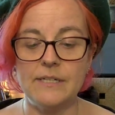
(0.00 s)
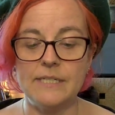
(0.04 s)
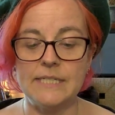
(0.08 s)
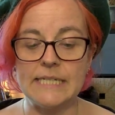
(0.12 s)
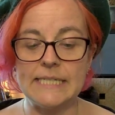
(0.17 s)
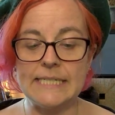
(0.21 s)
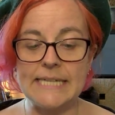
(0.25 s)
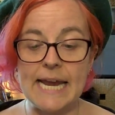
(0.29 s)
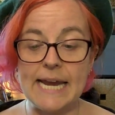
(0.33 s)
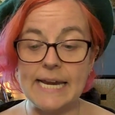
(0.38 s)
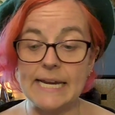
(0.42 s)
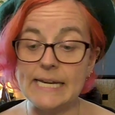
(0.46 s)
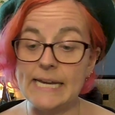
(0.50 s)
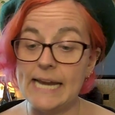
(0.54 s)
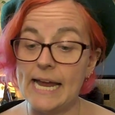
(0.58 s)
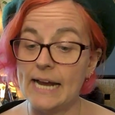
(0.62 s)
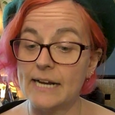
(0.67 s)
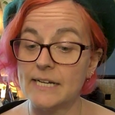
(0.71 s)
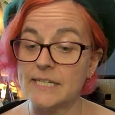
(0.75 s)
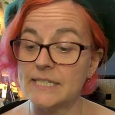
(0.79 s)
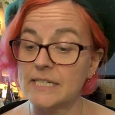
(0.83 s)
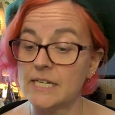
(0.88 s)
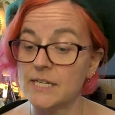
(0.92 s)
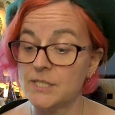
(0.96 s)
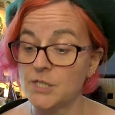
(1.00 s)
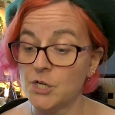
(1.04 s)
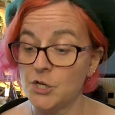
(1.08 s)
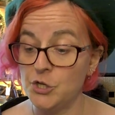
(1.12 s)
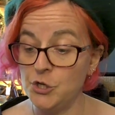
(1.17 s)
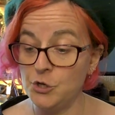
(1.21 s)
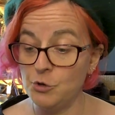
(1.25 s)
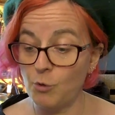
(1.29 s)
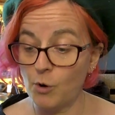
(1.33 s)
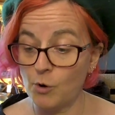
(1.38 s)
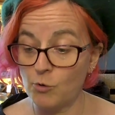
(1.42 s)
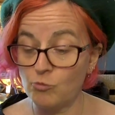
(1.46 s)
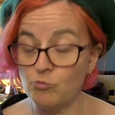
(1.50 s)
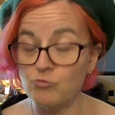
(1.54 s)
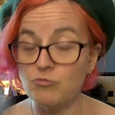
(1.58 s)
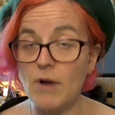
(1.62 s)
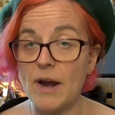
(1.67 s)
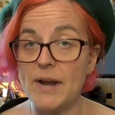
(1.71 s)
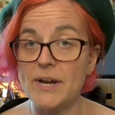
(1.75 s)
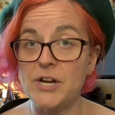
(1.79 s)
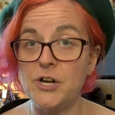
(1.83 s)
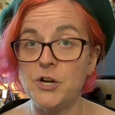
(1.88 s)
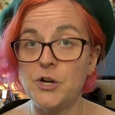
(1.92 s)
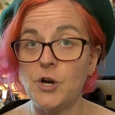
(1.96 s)
to take next, because you are
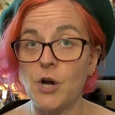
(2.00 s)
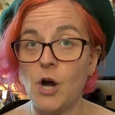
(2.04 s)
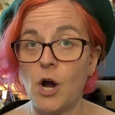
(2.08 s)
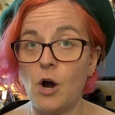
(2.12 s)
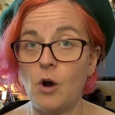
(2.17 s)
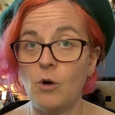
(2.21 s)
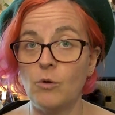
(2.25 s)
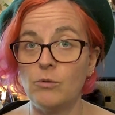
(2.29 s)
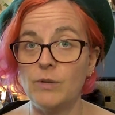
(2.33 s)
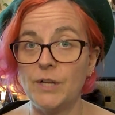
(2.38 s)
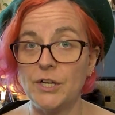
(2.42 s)
ready to go,